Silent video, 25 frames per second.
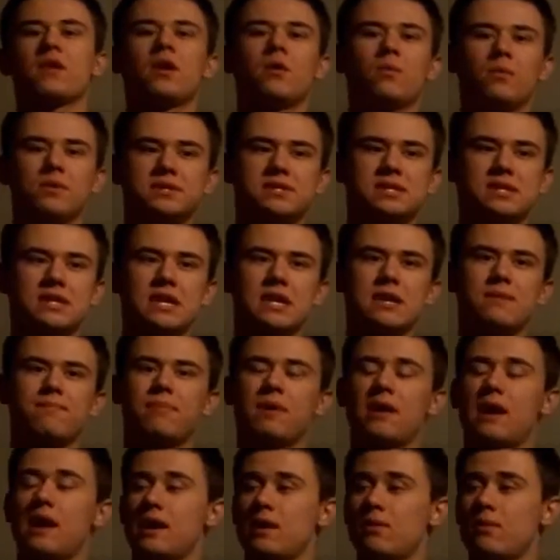We'll see.
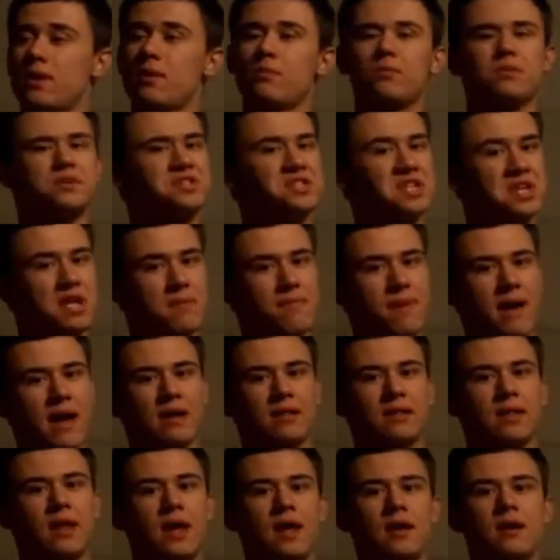But anyway, we'll see you
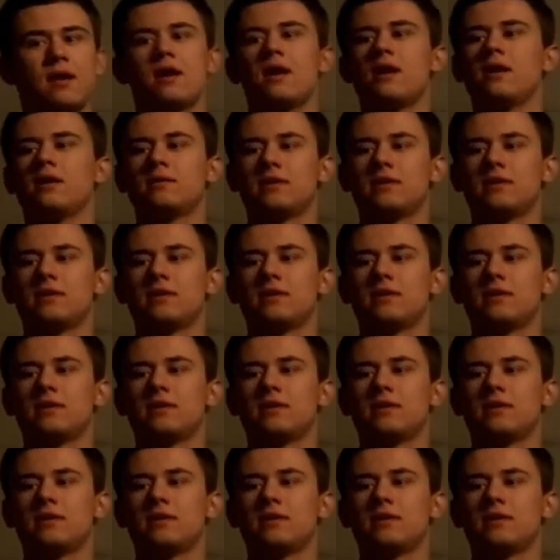back then.